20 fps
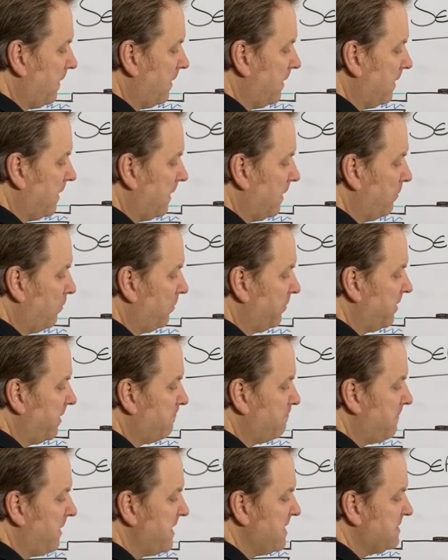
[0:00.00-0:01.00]
it will
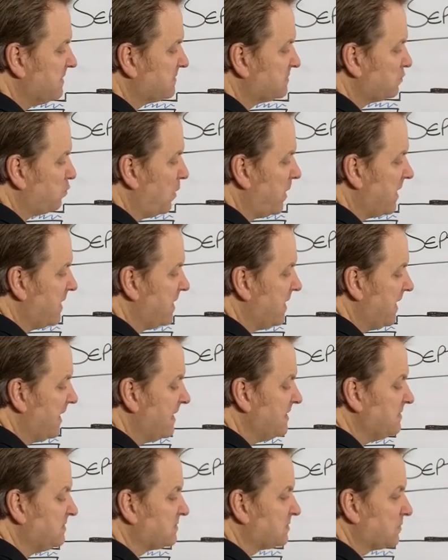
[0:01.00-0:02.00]
then make its way
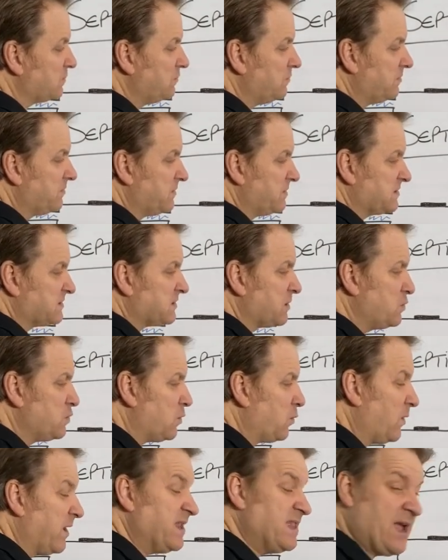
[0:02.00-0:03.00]
into the
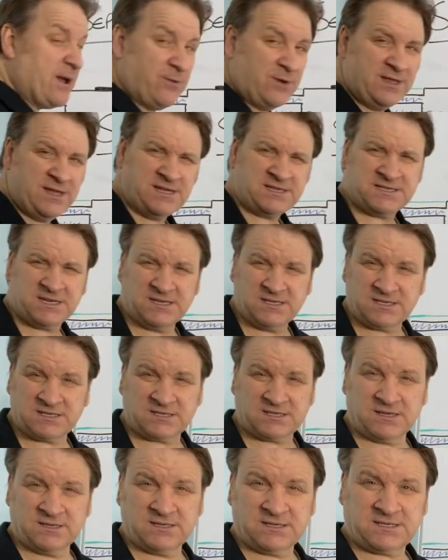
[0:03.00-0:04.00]
soakaway. Now, in this
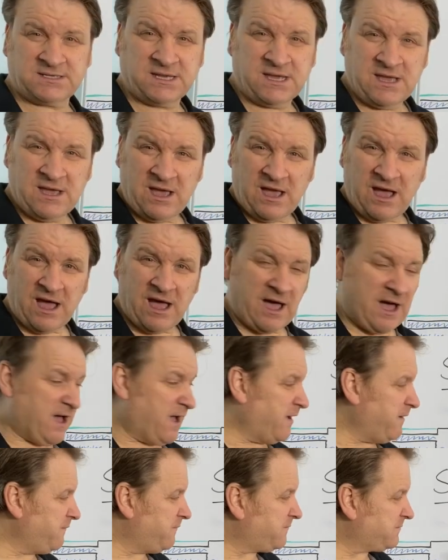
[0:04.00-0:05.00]
instance,
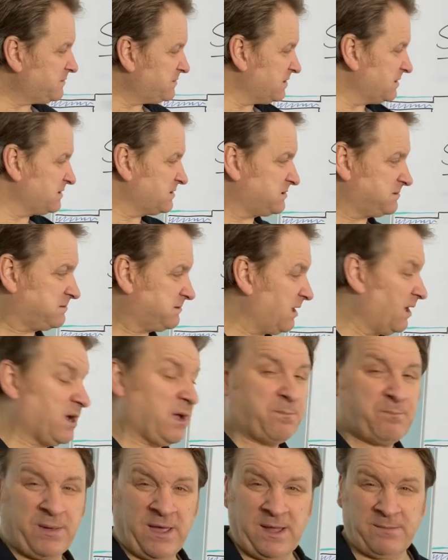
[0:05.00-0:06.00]
I've just dug a
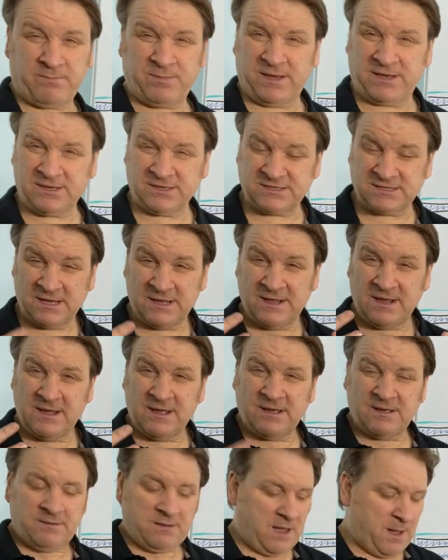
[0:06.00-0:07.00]
pit because
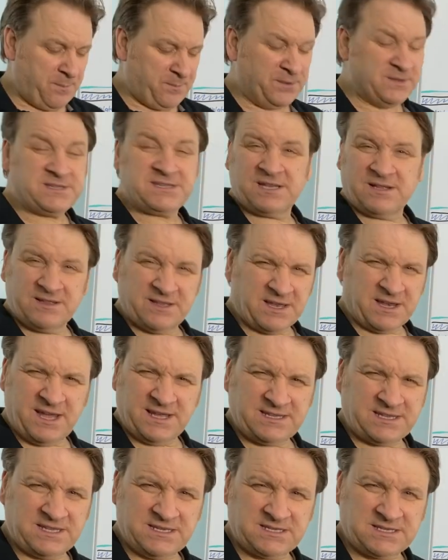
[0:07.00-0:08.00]
up until the
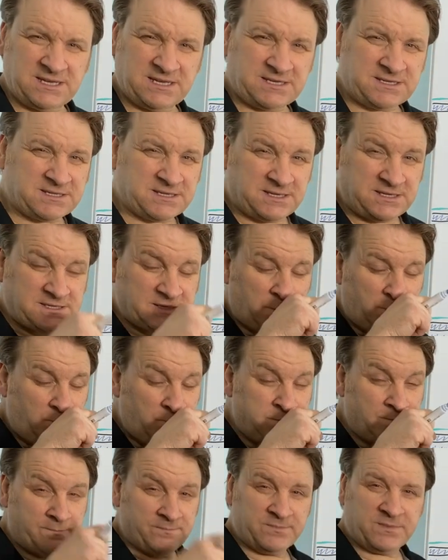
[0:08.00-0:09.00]
1960s,
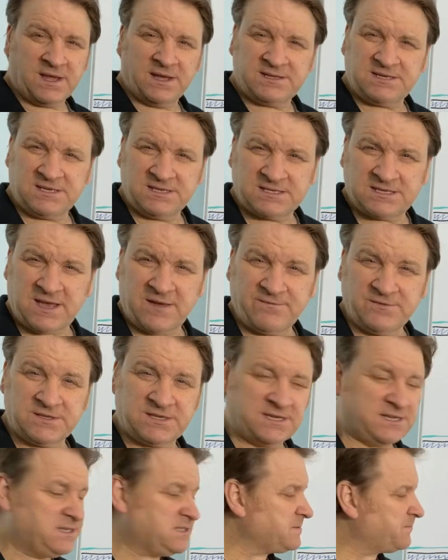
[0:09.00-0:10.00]
1970s,